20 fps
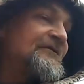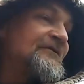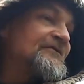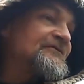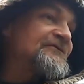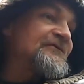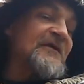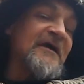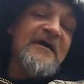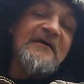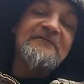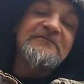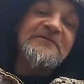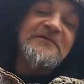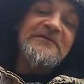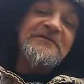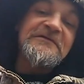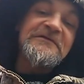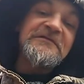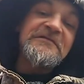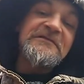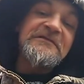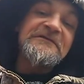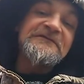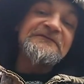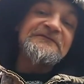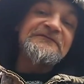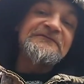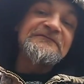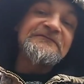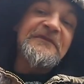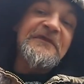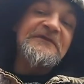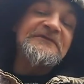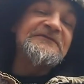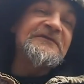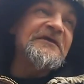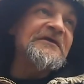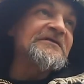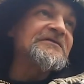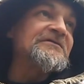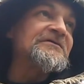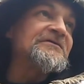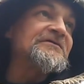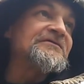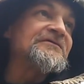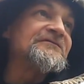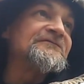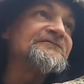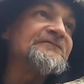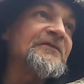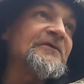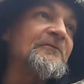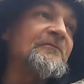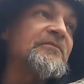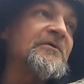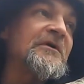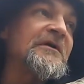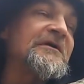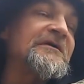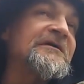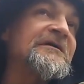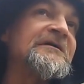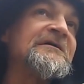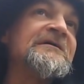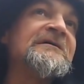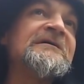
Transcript: You know, travel a little and then take a little little break.